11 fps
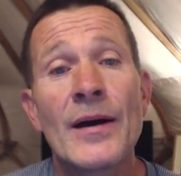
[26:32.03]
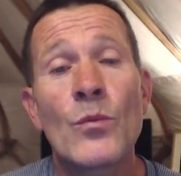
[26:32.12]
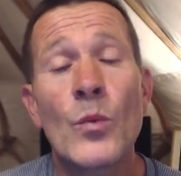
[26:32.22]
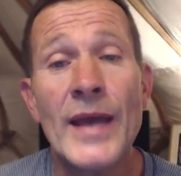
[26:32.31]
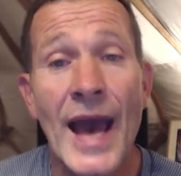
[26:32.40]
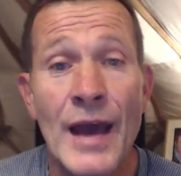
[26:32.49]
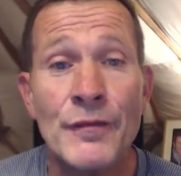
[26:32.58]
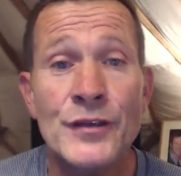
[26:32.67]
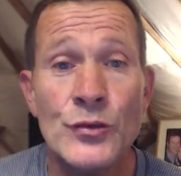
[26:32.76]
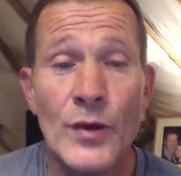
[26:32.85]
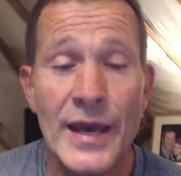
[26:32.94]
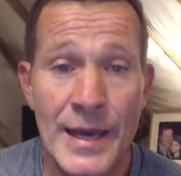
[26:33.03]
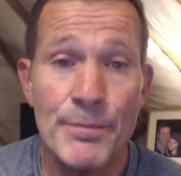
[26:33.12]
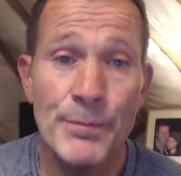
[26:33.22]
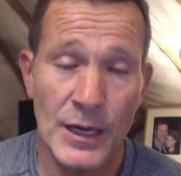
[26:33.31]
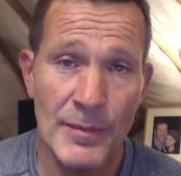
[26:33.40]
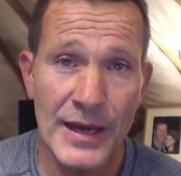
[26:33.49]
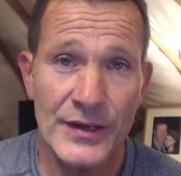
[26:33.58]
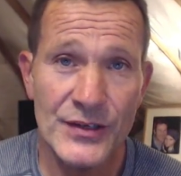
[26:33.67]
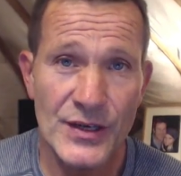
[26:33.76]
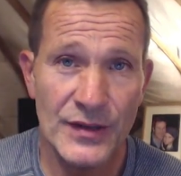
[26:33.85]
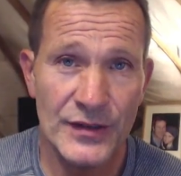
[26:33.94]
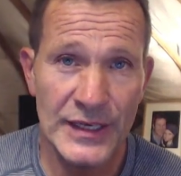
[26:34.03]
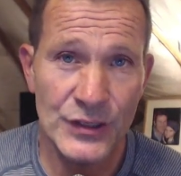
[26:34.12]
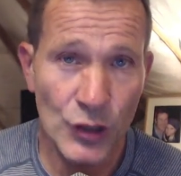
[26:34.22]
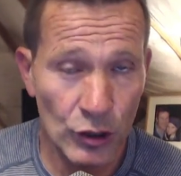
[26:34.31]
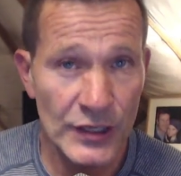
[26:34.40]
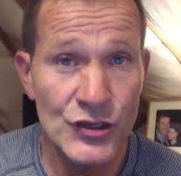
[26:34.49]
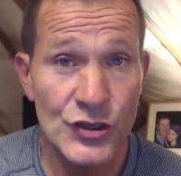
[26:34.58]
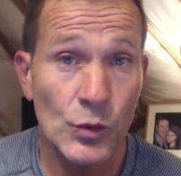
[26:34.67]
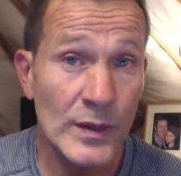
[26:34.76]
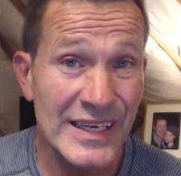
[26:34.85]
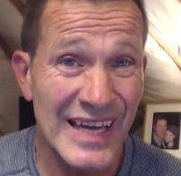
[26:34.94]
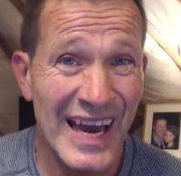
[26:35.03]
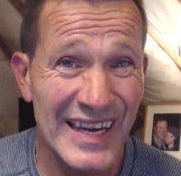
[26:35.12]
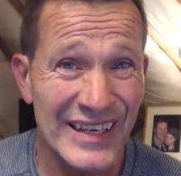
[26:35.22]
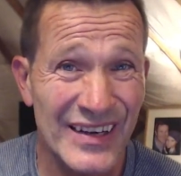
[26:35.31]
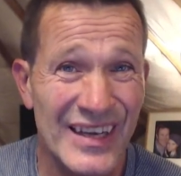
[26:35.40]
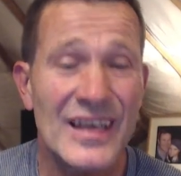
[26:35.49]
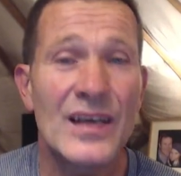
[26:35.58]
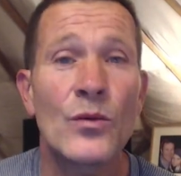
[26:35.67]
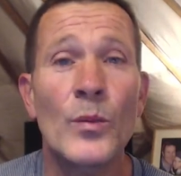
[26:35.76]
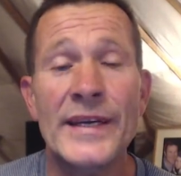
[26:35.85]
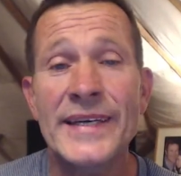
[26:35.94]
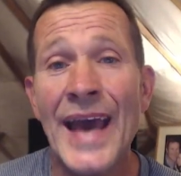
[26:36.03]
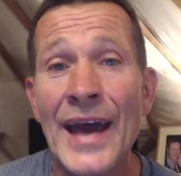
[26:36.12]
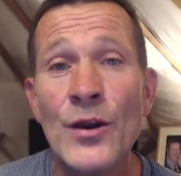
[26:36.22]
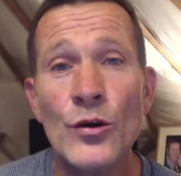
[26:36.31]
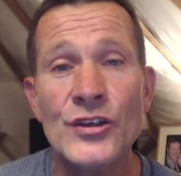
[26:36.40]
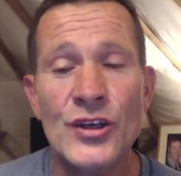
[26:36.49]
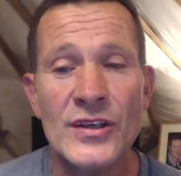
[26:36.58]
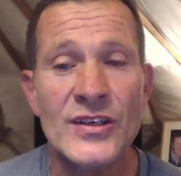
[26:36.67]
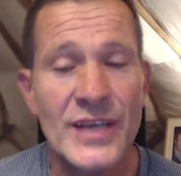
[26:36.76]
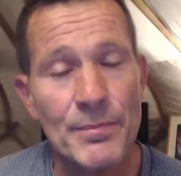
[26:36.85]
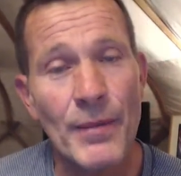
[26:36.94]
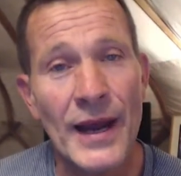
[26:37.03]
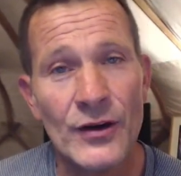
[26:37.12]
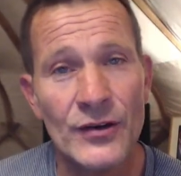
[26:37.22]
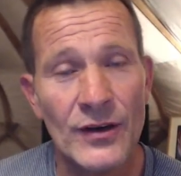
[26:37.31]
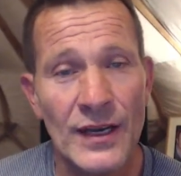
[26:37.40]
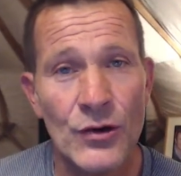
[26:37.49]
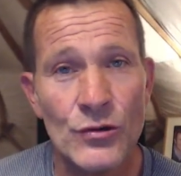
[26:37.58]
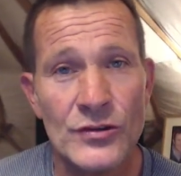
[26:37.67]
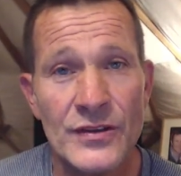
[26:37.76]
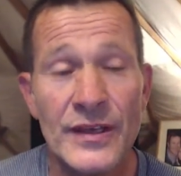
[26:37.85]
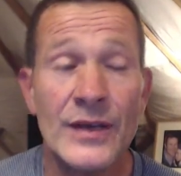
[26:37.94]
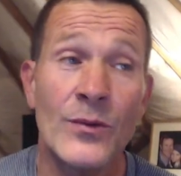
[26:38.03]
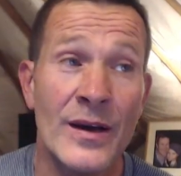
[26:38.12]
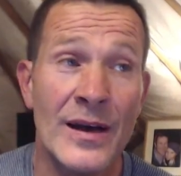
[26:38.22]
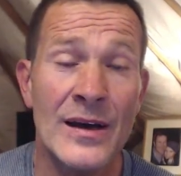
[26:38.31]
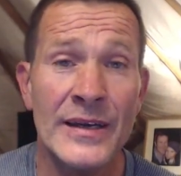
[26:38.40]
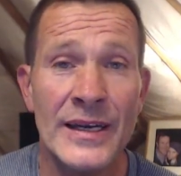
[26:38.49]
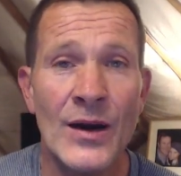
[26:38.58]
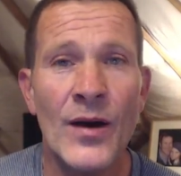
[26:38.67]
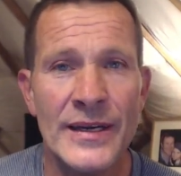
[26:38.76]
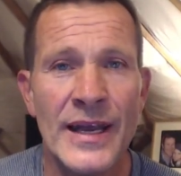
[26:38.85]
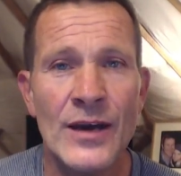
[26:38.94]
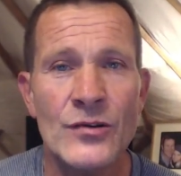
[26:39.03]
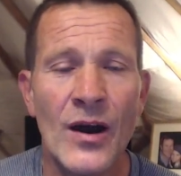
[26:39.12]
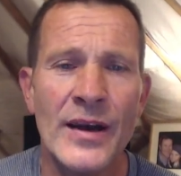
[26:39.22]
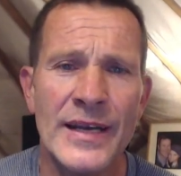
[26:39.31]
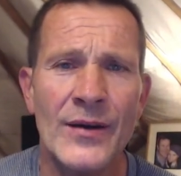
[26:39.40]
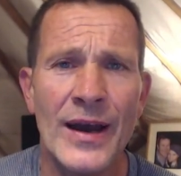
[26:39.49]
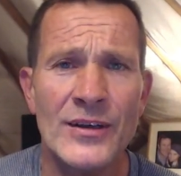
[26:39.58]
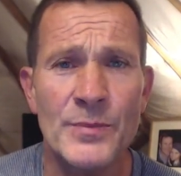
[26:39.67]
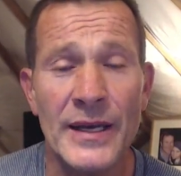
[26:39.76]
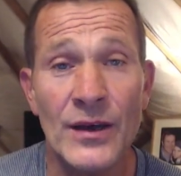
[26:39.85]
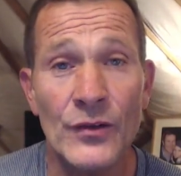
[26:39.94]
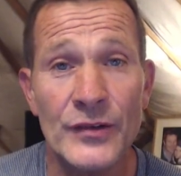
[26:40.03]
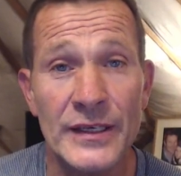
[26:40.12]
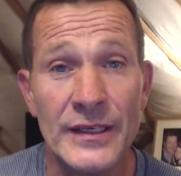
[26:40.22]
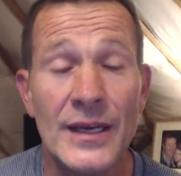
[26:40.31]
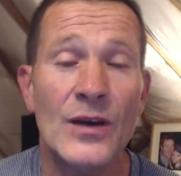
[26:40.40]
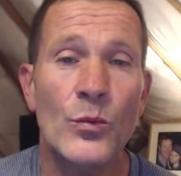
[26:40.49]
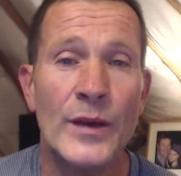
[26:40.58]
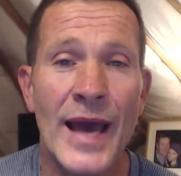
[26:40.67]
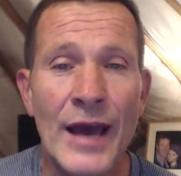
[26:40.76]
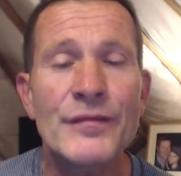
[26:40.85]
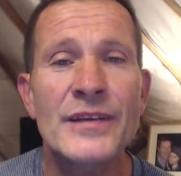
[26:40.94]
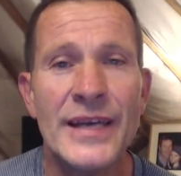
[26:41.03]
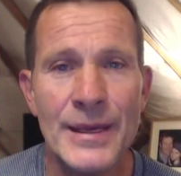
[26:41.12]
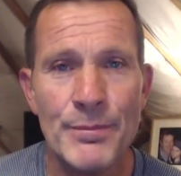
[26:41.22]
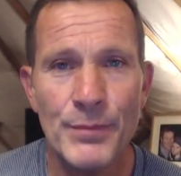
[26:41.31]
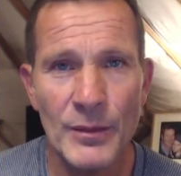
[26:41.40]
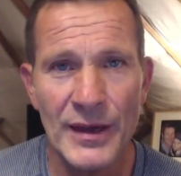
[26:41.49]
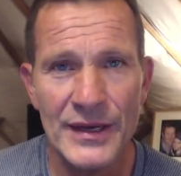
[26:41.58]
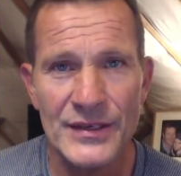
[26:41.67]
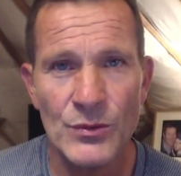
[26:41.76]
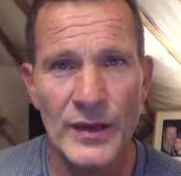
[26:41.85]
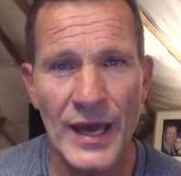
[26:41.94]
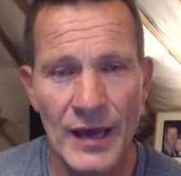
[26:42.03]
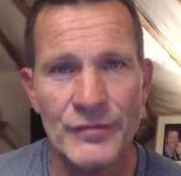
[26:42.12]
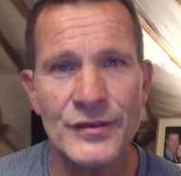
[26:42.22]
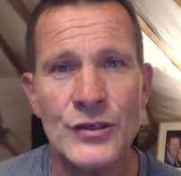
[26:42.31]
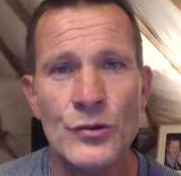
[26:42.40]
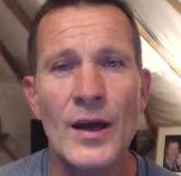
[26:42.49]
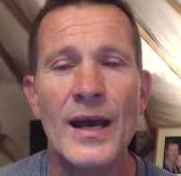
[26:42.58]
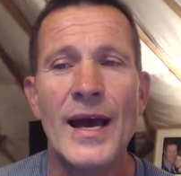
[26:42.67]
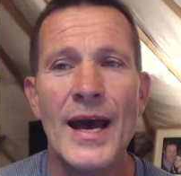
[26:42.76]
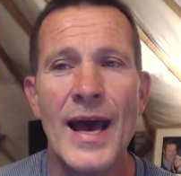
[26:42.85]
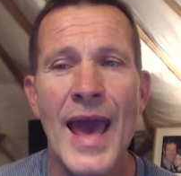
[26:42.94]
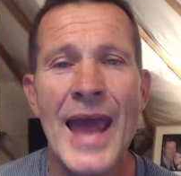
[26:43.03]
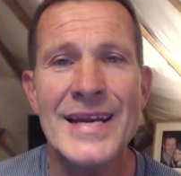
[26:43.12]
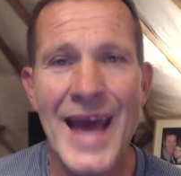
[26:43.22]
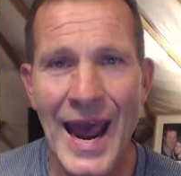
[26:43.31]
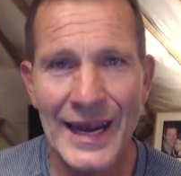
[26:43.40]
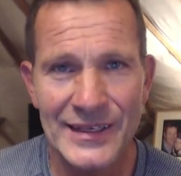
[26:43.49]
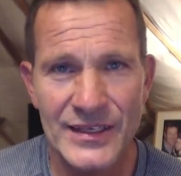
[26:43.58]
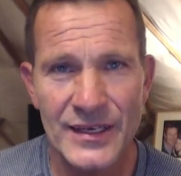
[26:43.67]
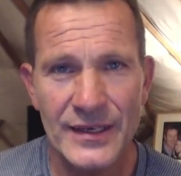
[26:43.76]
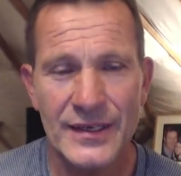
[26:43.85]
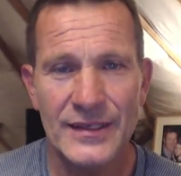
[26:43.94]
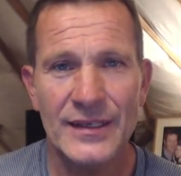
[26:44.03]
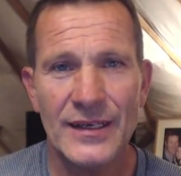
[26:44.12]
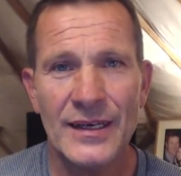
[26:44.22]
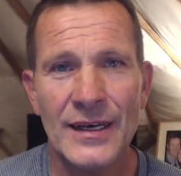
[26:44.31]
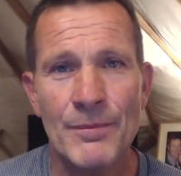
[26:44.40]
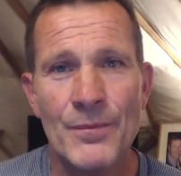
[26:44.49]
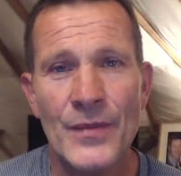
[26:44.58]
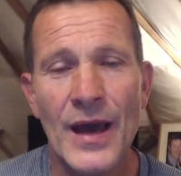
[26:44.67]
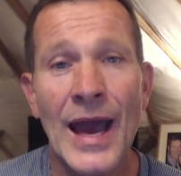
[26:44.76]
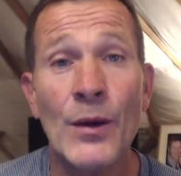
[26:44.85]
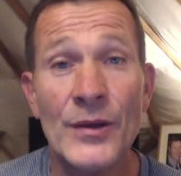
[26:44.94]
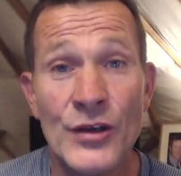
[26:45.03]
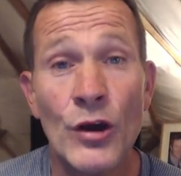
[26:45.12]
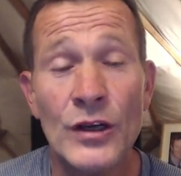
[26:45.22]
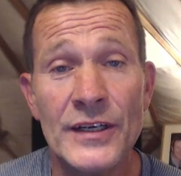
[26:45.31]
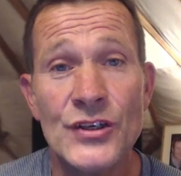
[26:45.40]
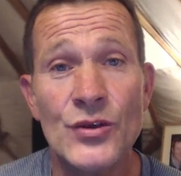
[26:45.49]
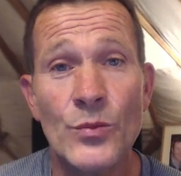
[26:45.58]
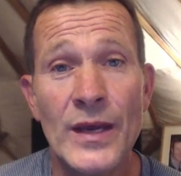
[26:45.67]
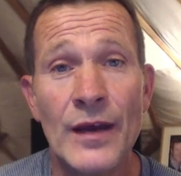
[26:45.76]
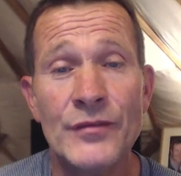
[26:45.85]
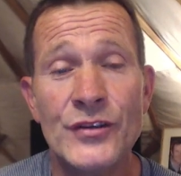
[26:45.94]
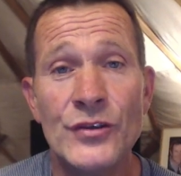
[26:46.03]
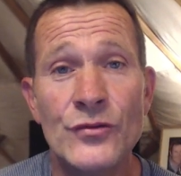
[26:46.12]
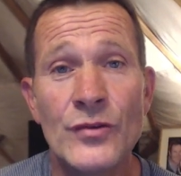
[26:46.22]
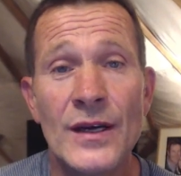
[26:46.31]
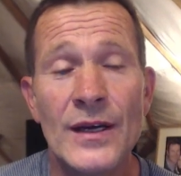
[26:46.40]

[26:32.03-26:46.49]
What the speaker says: we have to implement the knowledge that we gain. We cannot just sit back on our laurels and think, well, I know how to be healthy. We have to implement. We have to enact our knowledge. We have to